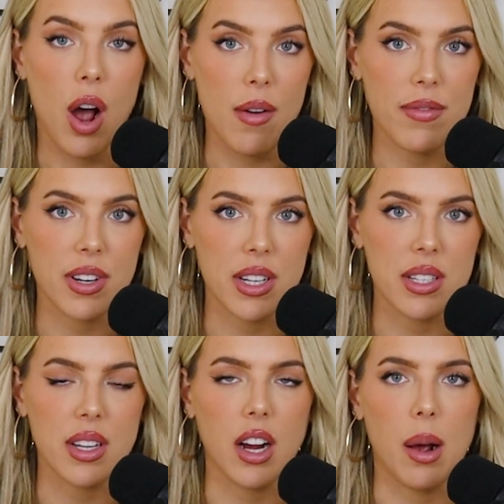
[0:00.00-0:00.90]

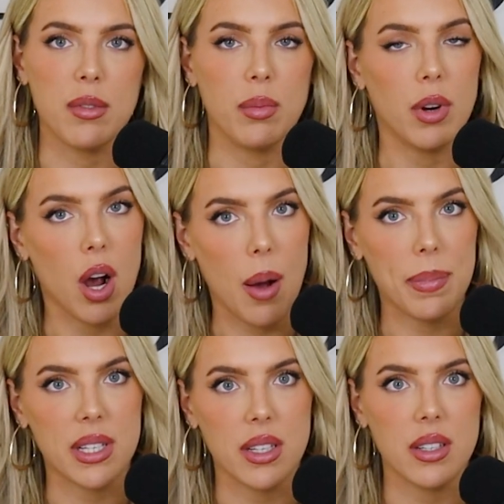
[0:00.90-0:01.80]
confidence, it comes from
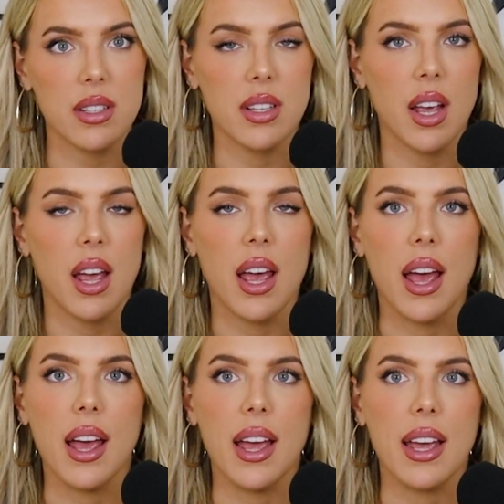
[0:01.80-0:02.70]
competence,
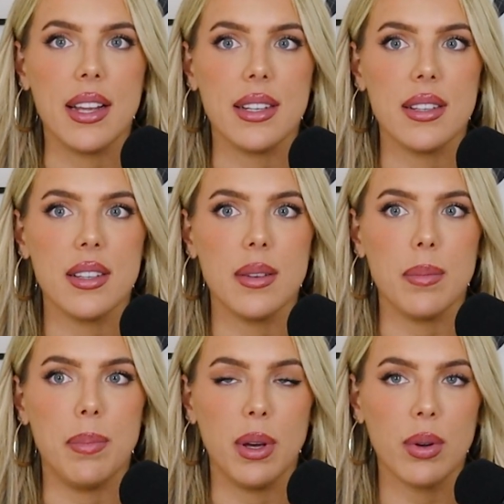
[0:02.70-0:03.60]
and
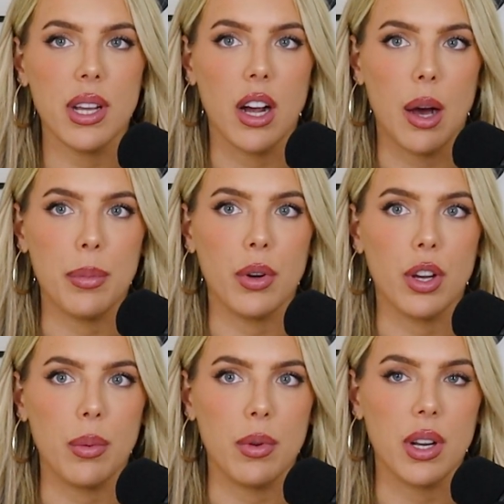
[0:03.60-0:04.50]
building up your
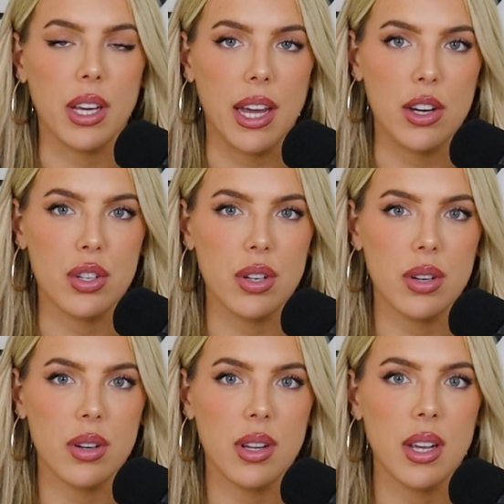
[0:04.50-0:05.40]

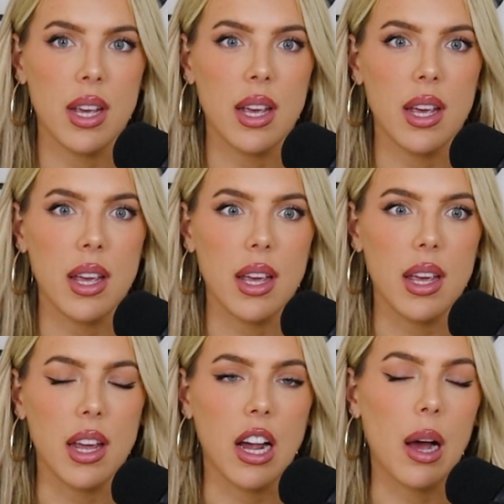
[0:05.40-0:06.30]
communication,
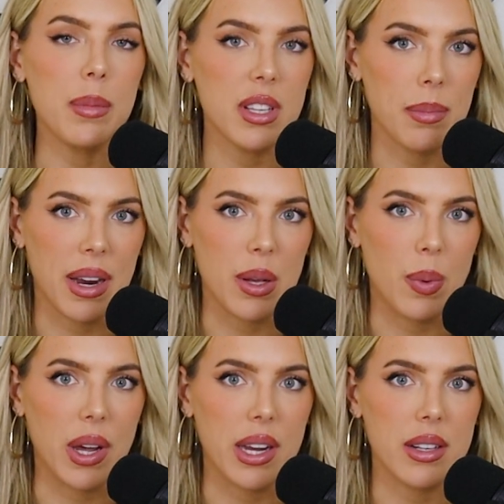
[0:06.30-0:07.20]
it comes in many
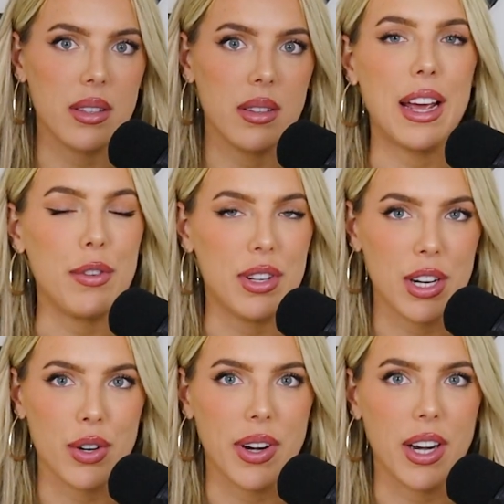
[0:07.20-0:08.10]
ways. Now, if you
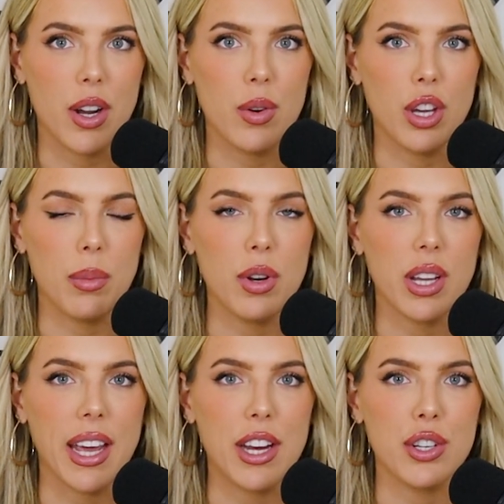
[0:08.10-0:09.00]
didn't already know,
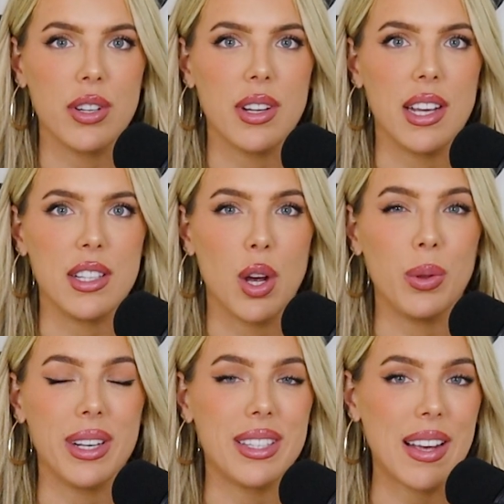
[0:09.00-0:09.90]
communication is
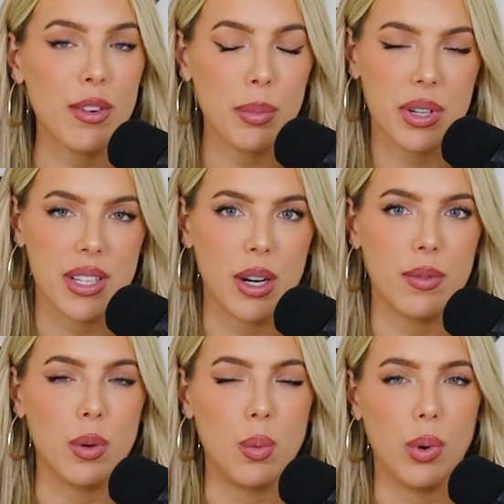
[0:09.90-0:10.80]
only 7%
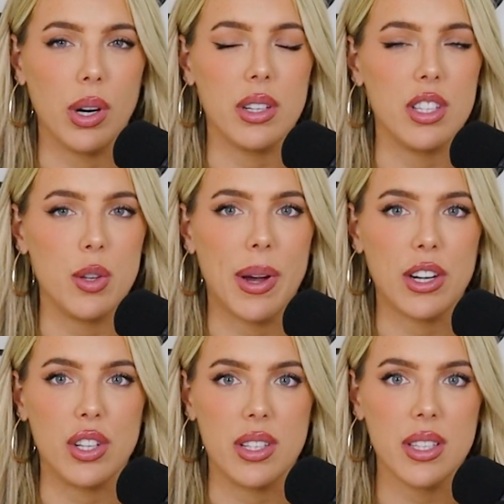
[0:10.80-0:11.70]
of the words that you
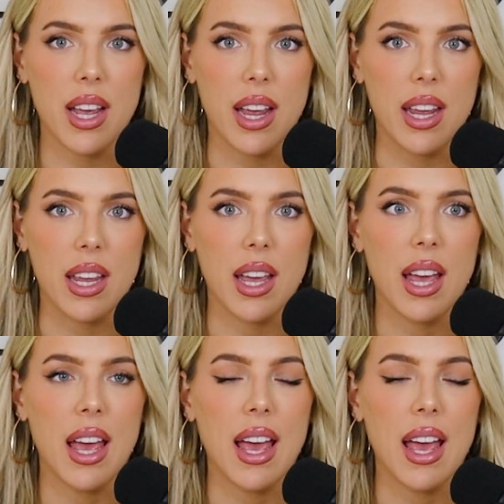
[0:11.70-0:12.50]
actually say,